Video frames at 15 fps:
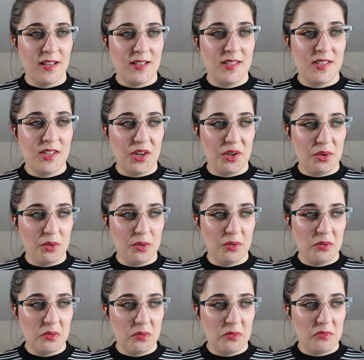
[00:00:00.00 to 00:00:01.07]

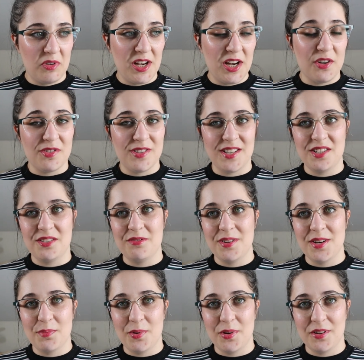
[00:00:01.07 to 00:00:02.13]
Still really interesting to
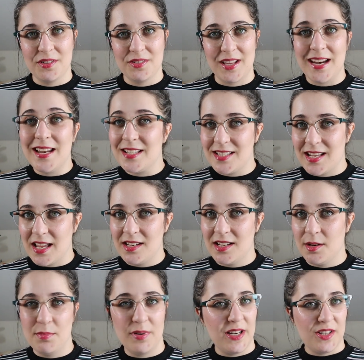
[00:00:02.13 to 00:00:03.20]
read a book that is set
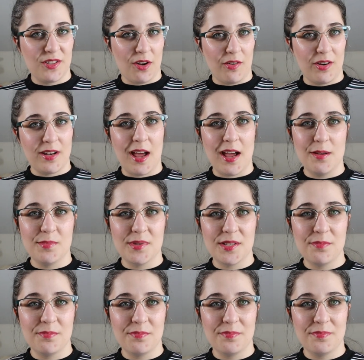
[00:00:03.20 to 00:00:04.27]
in prehistoric
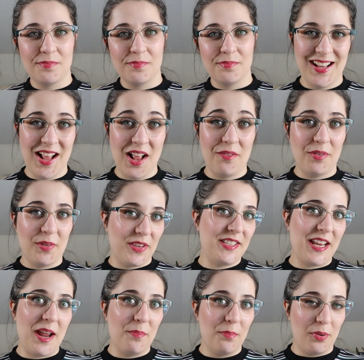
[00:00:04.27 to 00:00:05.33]
times. For the
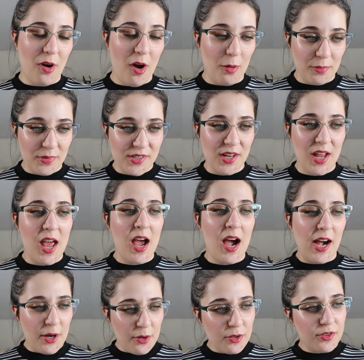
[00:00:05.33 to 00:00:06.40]
same prompt,
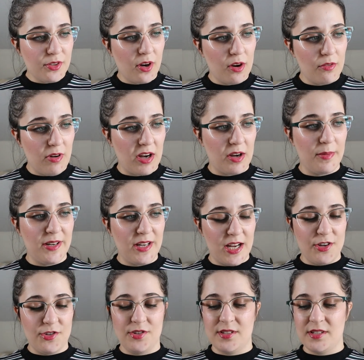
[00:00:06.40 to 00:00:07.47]
I also got
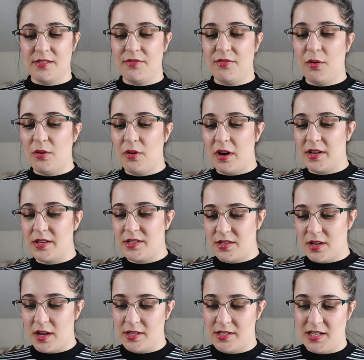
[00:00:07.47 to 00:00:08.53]
recommendations for
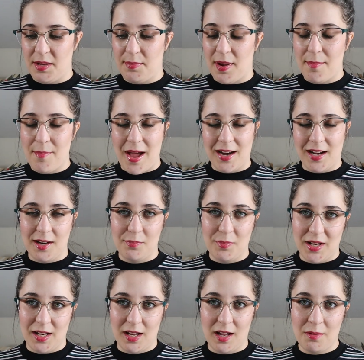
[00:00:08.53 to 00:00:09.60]
Circe by Madeline
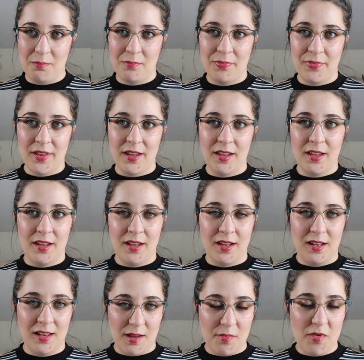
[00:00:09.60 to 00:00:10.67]
Miller.
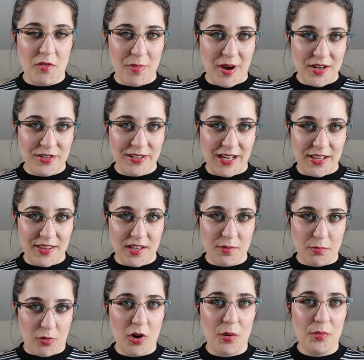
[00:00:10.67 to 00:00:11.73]
Let me remind you again that the
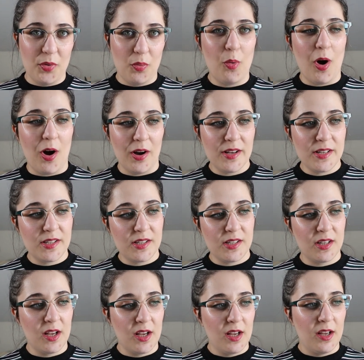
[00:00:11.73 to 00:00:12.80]
prompt
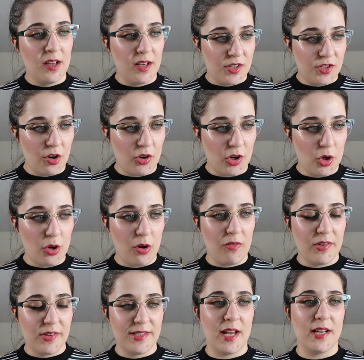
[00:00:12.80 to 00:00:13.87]
was historical
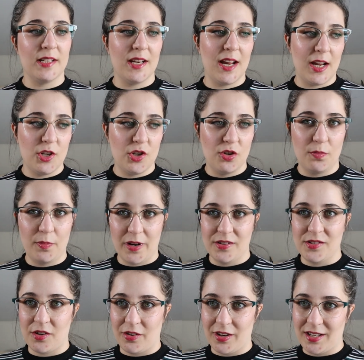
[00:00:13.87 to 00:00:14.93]
novels set in ancient or
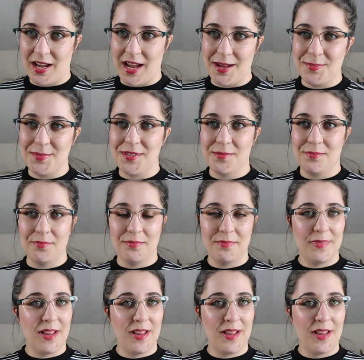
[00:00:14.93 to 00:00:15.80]
prehistoric times.